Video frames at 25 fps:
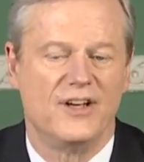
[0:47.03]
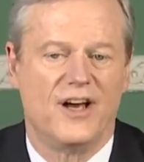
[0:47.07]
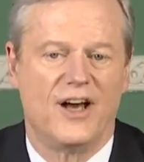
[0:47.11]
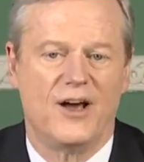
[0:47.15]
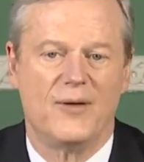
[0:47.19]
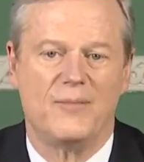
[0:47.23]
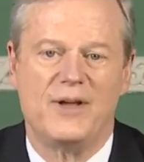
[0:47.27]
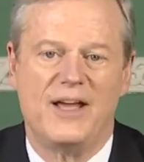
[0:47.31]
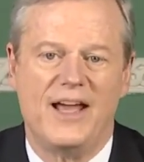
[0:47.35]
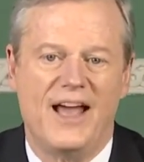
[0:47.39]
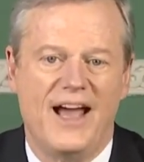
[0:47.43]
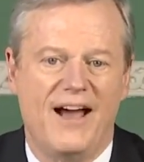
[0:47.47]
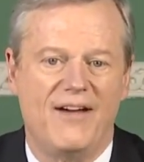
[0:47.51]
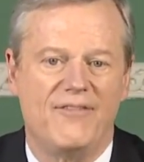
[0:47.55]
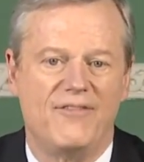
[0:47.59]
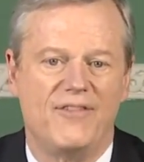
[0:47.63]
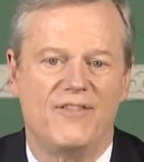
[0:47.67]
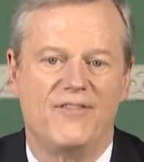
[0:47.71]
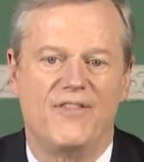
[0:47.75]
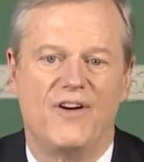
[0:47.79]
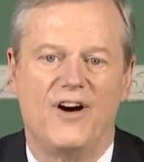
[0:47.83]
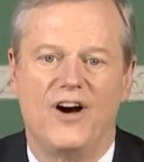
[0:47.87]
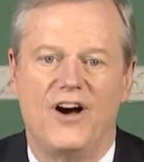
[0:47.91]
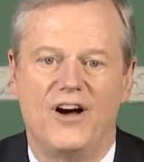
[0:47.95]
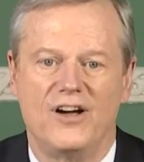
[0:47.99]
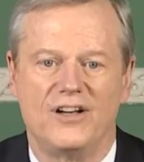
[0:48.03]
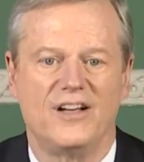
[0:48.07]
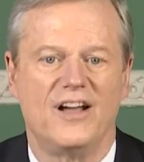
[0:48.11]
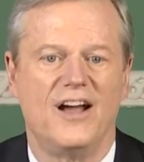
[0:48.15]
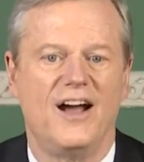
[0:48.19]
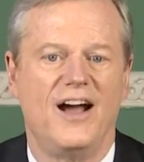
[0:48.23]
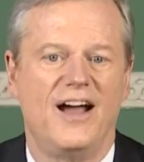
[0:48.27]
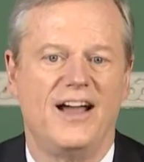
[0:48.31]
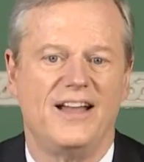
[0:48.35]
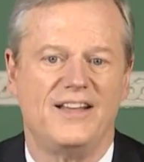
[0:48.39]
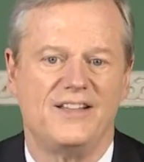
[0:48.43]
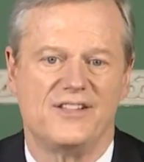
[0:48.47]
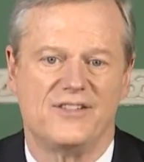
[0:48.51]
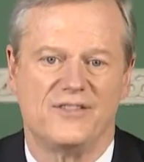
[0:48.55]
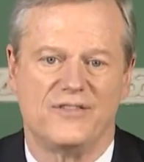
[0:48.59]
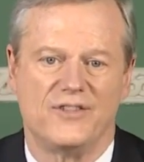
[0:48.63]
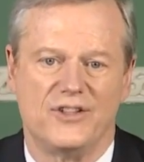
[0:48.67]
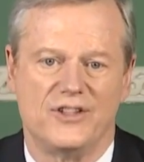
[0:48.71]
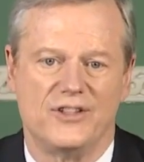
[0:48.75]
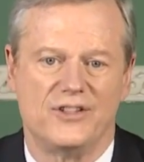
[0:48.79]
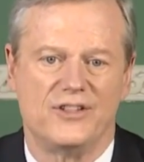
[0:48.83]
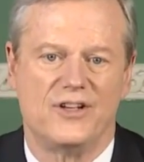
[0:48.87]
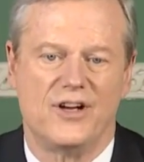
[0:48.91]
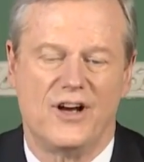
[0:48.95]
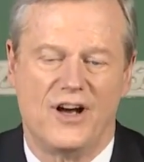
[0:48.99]
on behalf of all kinds of
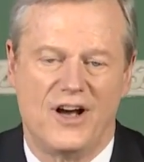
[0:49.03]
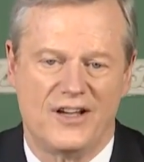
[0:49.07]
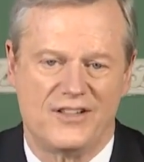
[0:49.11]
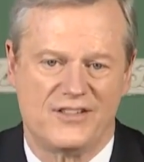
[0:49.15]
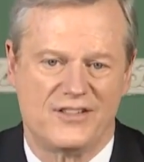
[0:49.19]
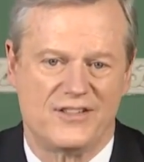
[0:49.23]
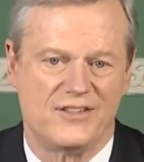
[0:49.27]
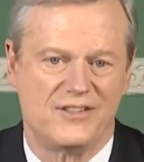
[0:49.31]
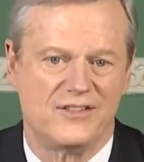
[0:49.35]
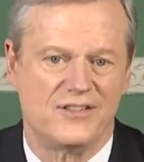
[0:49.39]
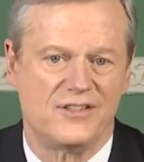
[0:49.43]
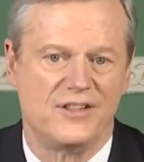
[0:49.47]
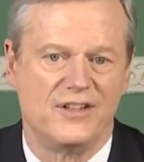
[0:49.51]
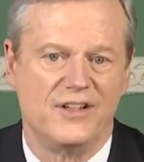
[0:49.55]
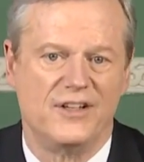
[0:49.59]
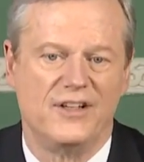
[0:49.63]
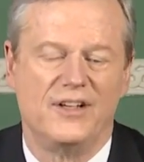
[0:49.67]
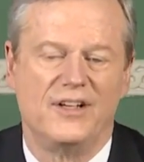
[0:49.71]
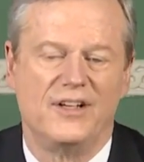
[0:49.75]
good causes